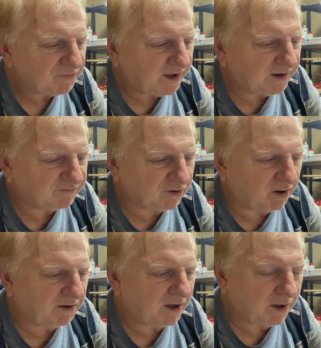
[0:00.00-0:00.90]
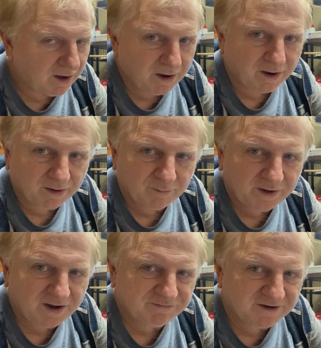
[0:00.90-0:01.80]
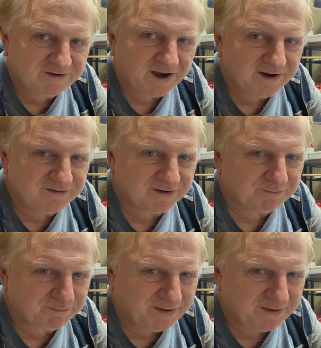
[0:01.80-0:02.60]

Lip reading: and have gone, we have to change it